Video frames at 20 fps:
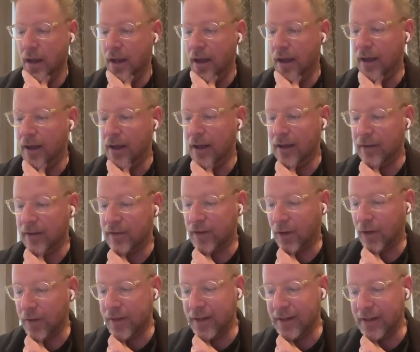Uh, it's
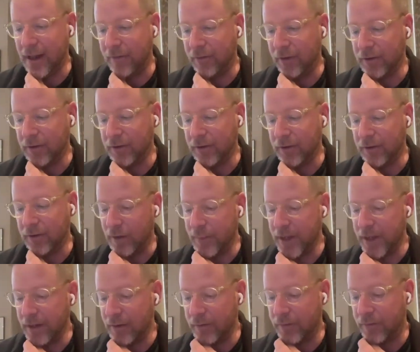called The Devil's
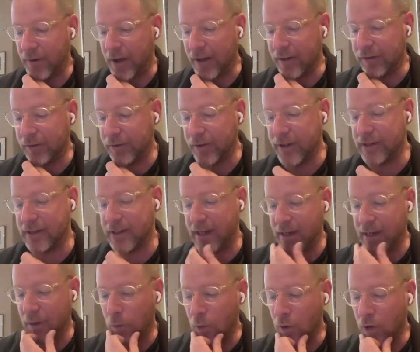Element: Phosphorus
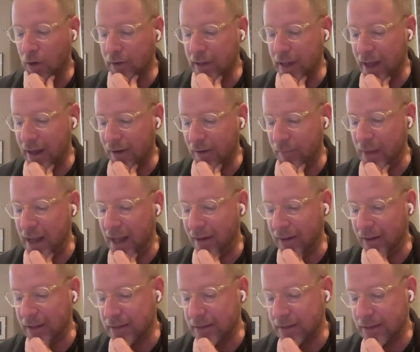and a World Out of
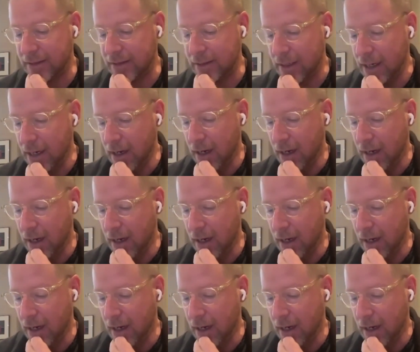Balance.